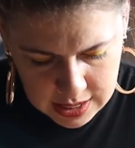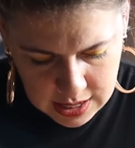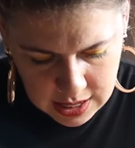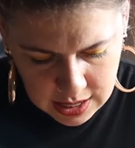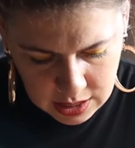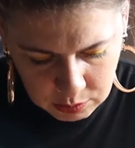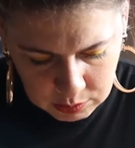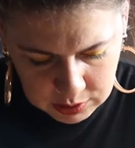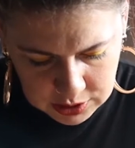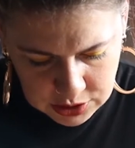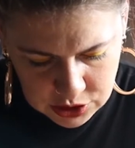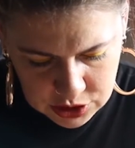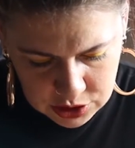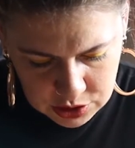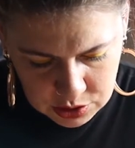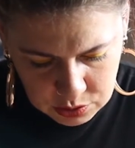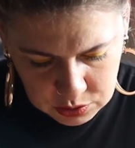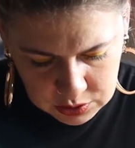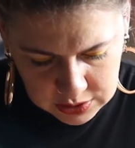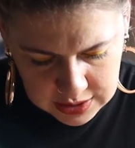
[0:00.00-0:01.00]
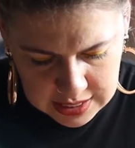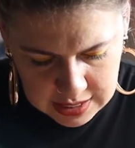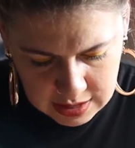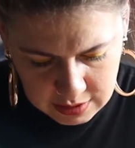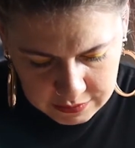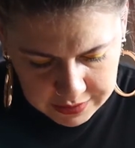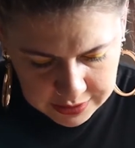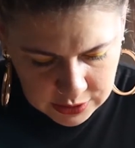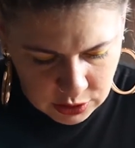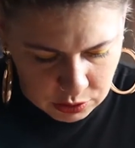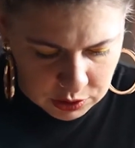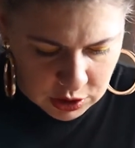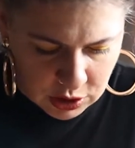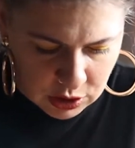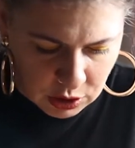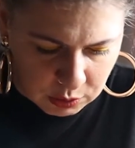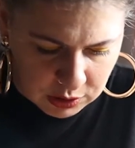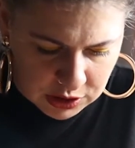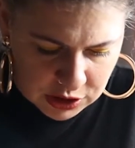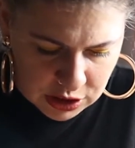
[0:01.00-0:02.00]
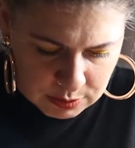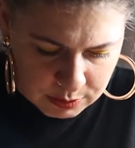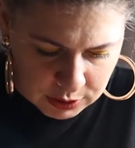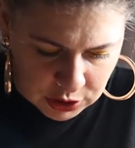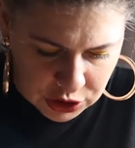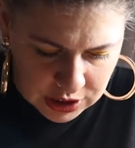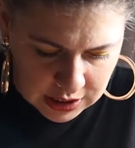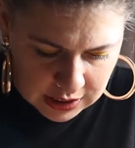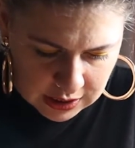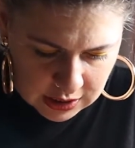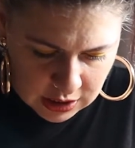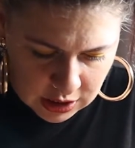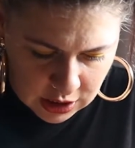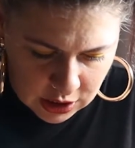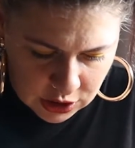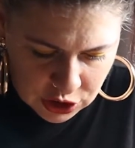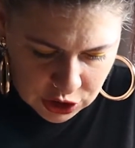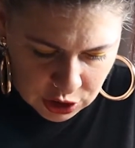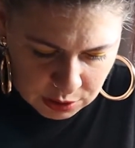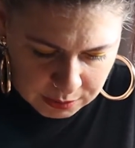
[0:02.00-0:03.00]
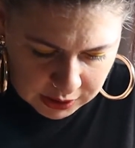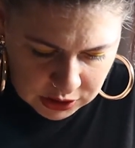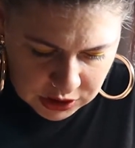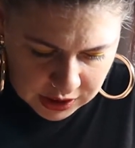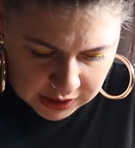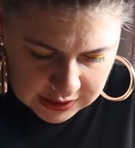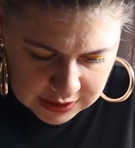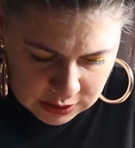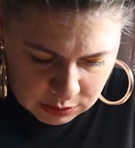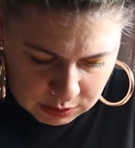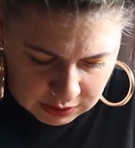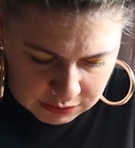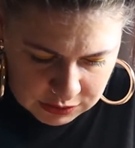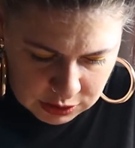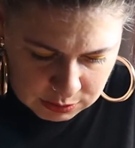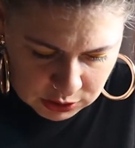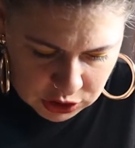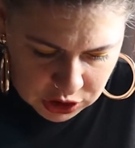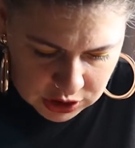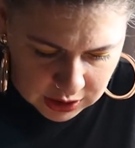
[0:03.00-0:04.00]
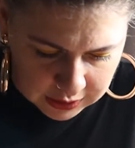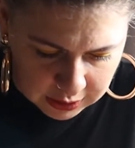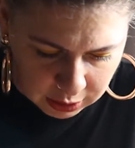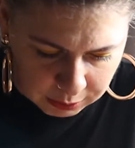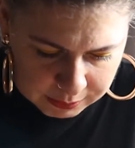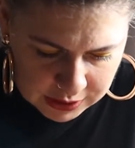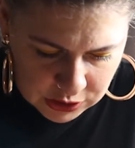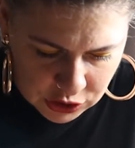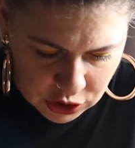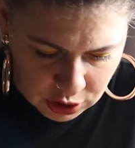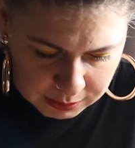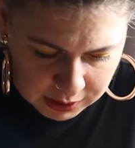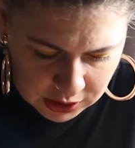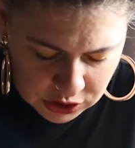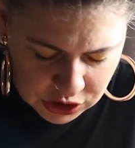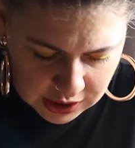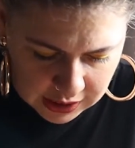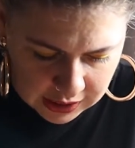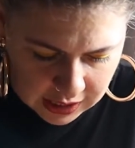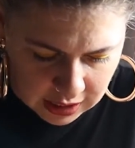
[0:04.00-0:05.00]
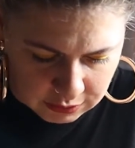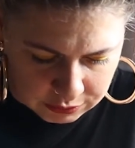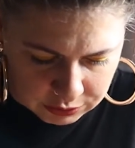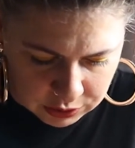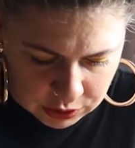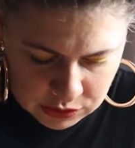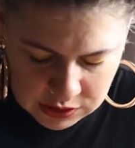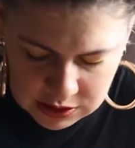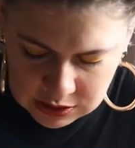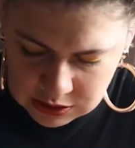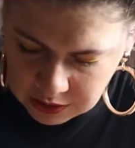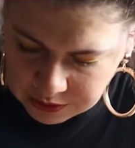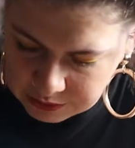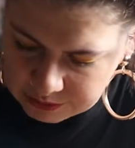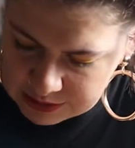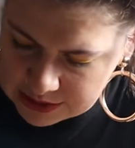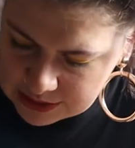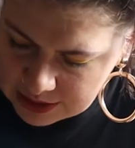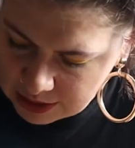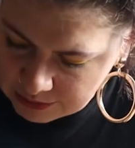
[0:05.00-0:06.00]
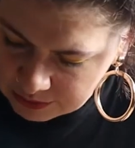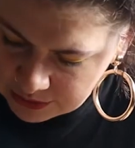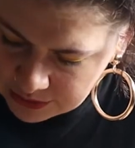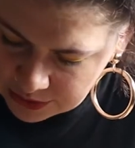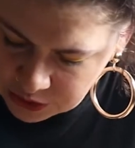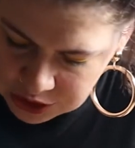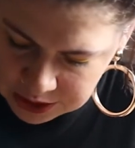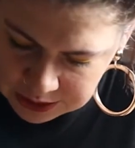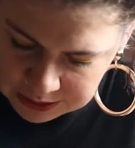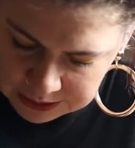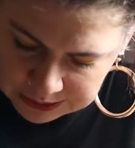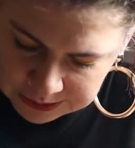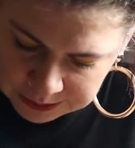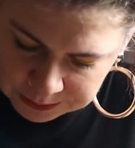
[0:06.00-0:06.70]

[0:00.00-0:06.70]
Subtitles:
And I want to you don't want to smush it too much. Like this one I've smushed a little bit too much and it kind of loses all of its definition.